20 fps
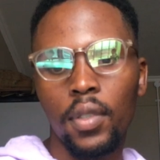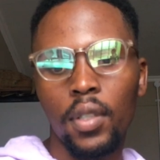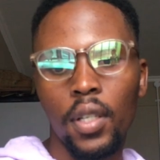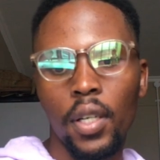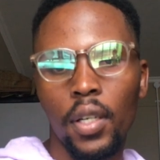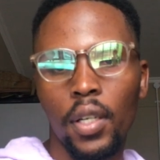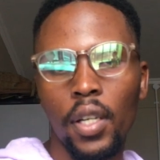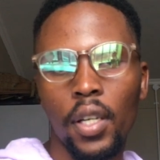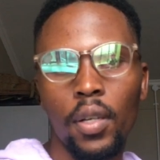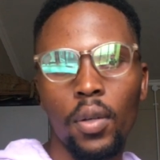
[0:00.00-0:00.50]

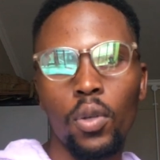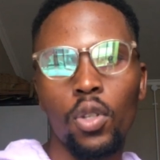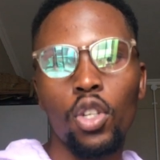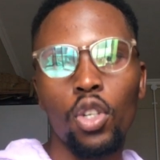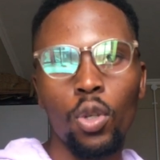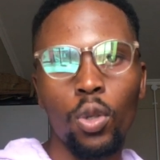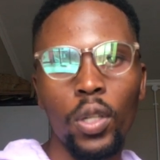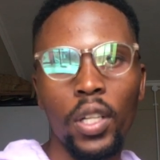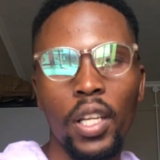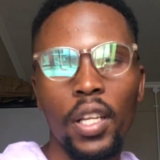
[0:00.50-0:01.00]
and then
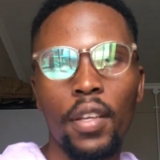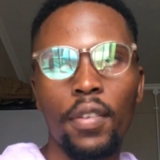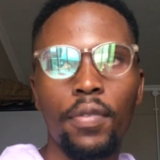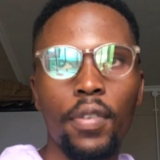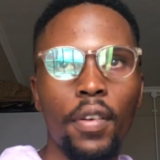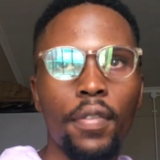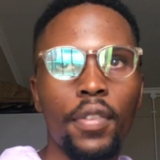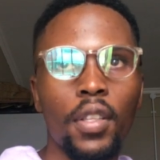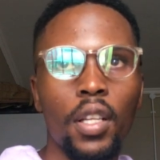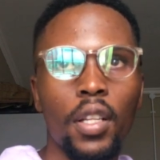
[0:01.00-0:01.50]
you leave
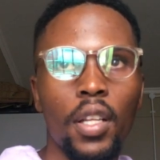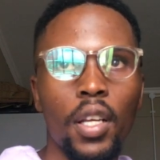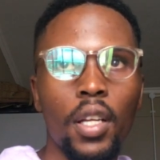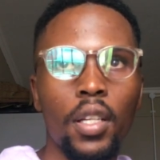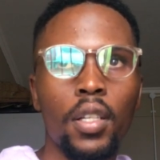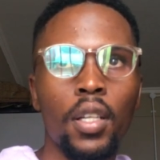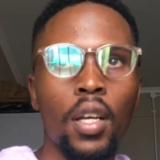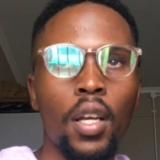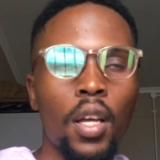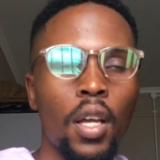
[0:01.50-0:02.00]
after that.
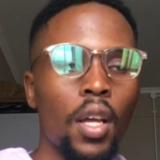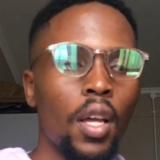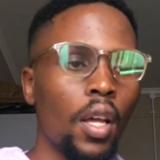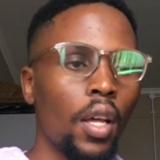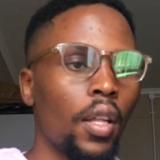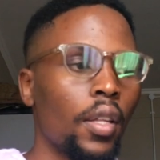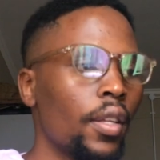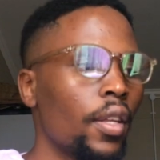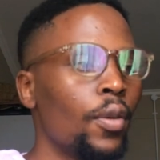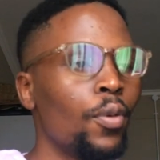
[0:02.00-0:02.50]

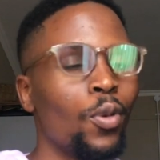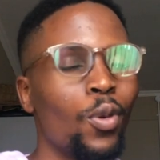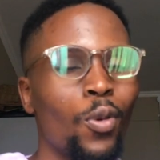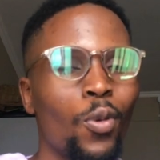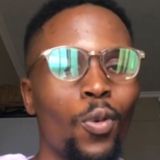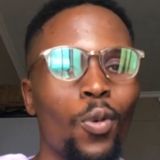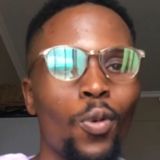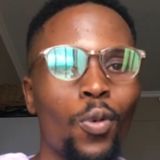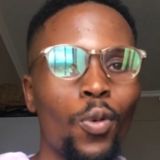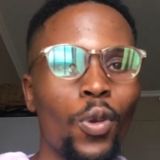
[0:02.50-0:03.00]
And then
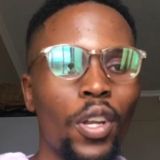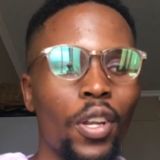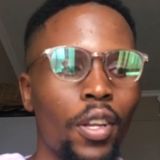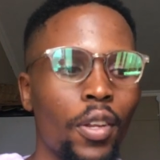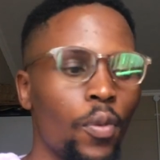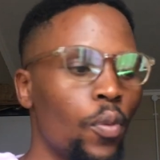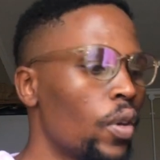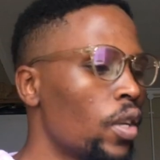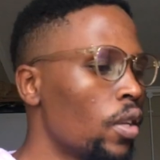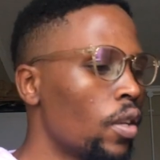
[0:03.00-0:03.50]
we
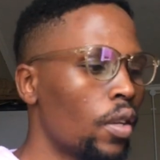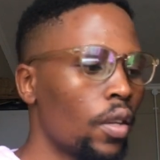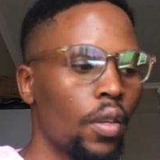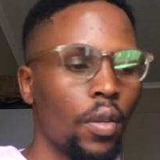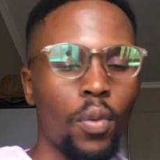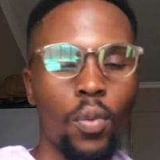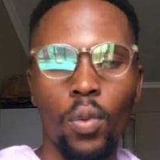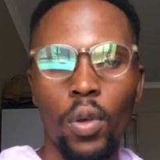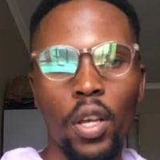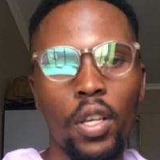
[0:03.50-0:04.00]

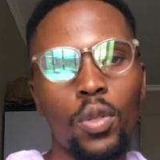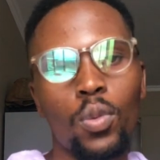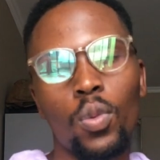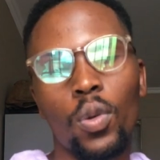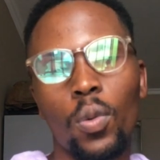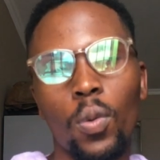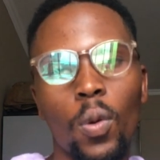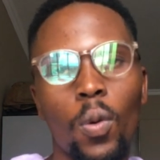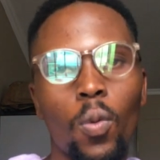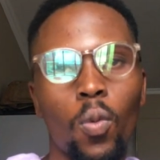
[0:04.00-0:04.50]

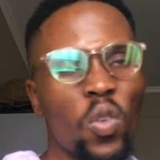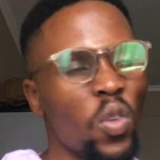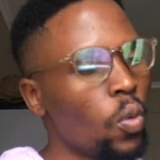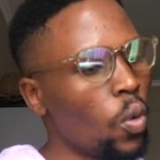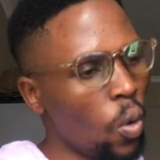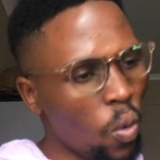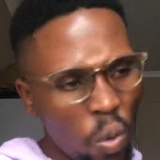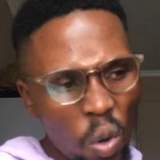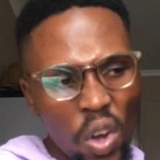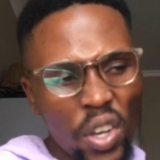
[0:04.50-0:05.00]

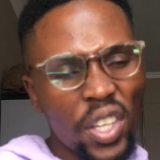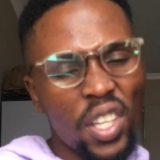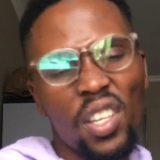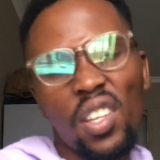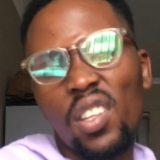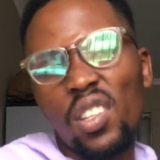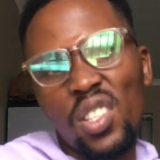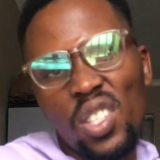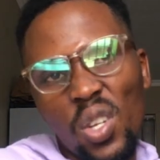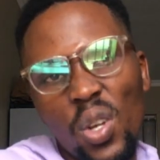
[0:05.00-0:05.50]
were
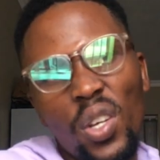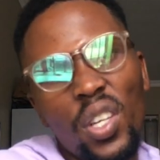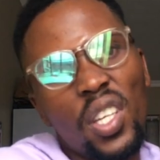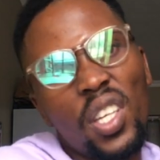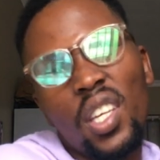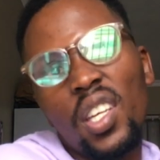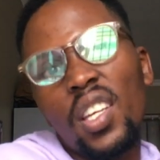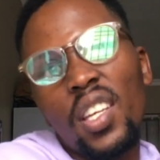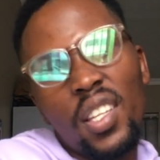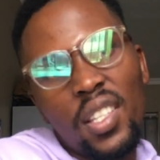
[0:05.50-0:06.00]
walking,
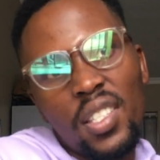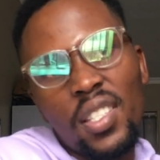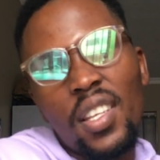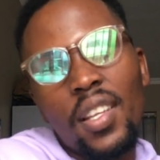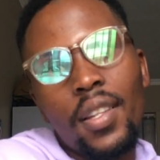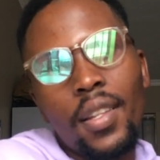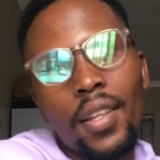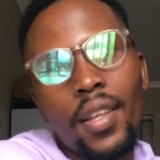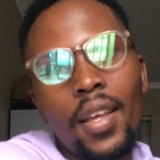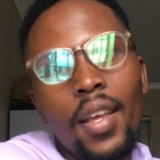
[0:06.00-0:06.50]
talking, and
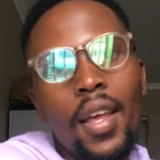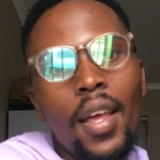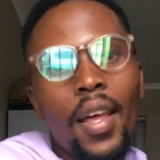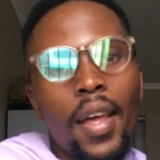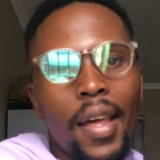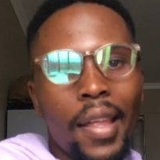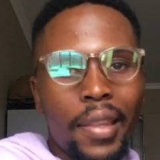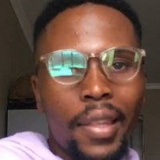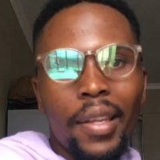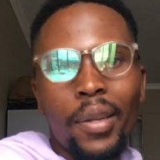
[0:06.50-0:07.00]

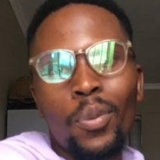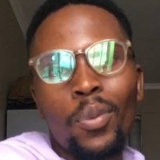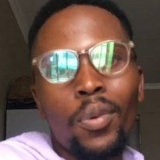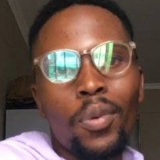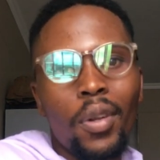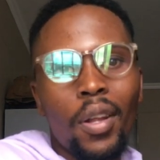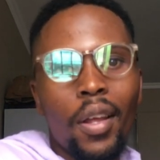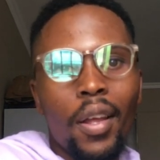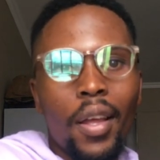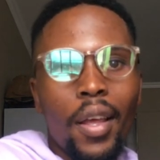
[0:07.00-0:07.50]

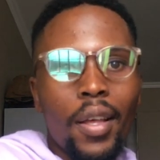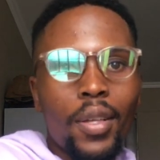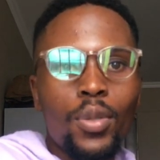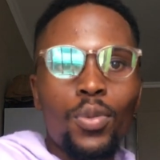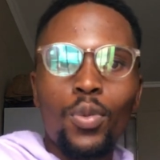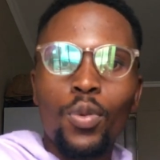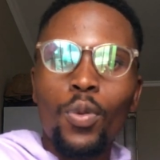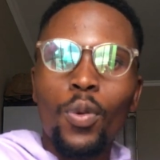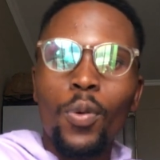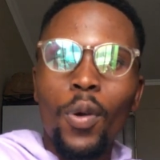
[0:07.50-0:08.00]
then as
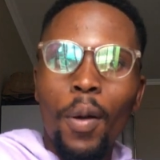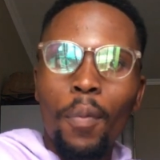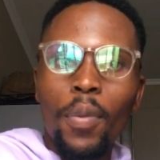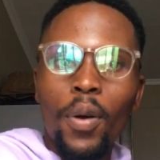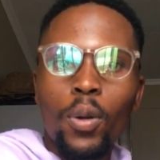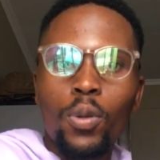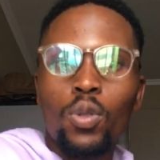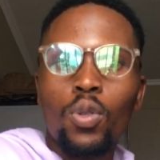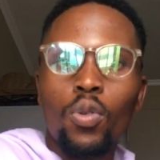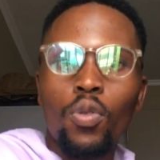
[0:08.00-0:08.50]
we were
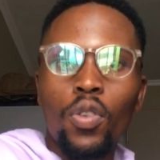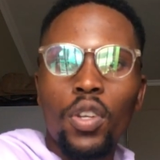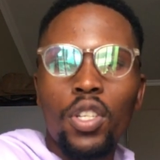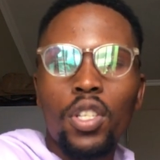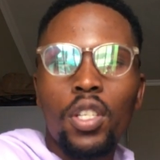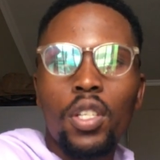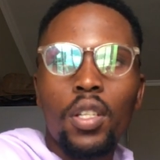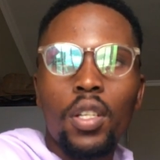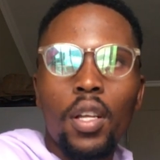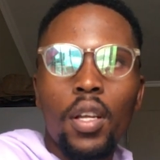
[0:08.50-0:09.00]
about to
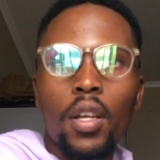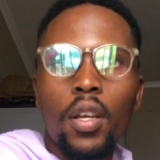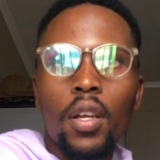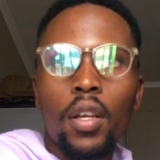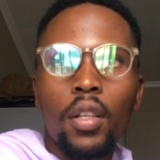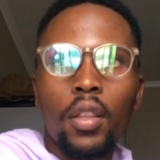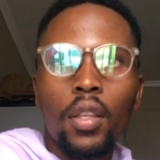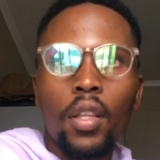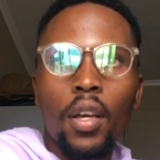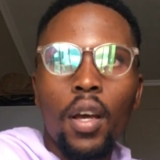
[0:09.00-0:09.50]
reach
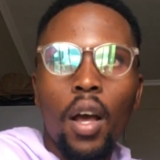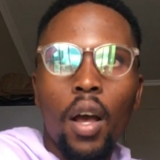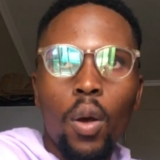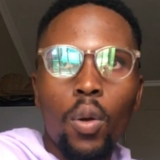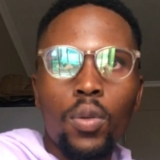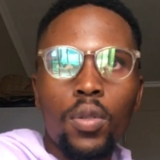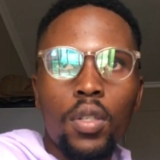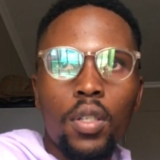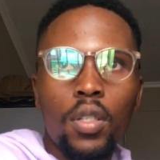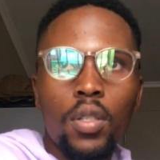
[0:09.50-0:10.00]
their
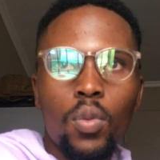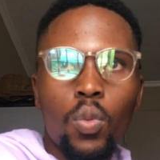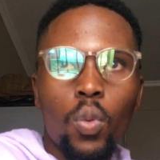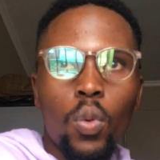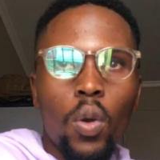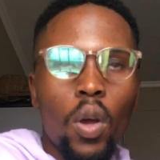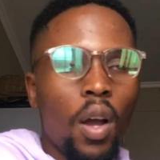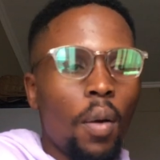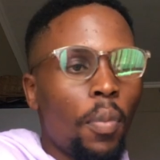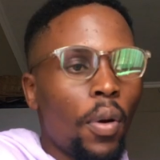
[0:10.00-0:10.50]
houses,
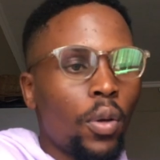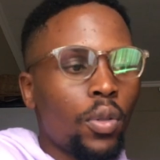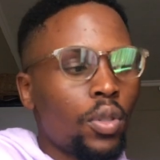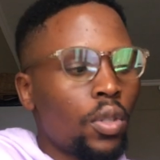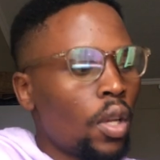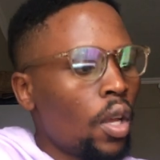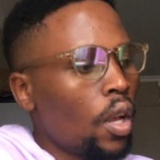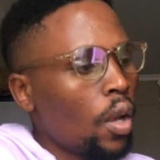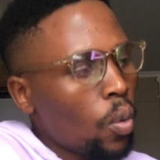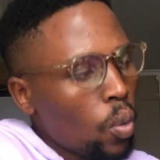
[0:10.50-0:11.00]
we
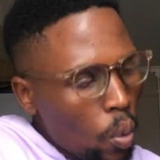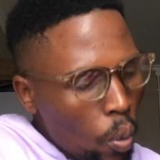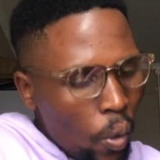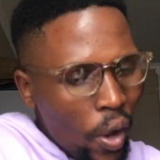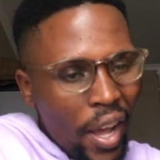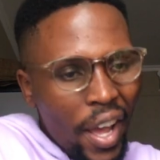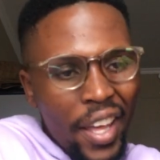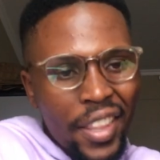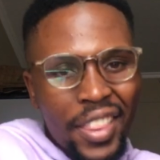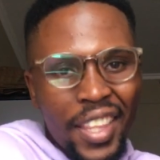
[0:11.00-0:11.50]
were
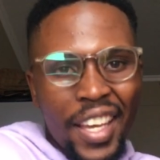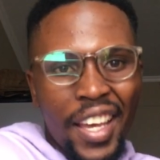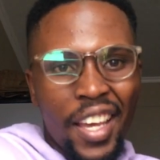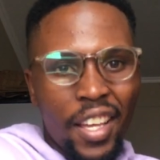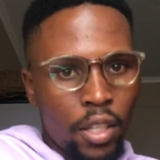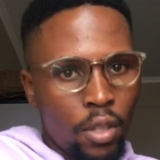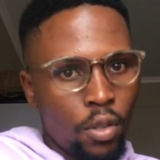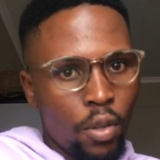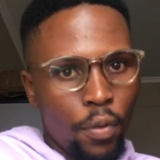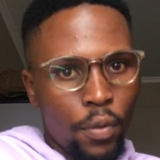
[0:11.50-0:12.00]
at the
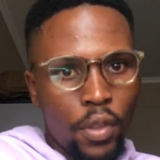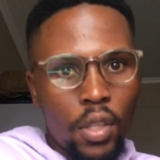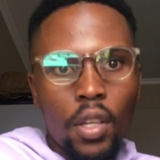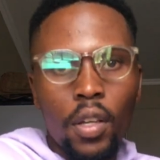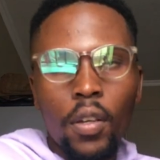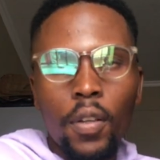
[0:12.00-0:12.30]
end of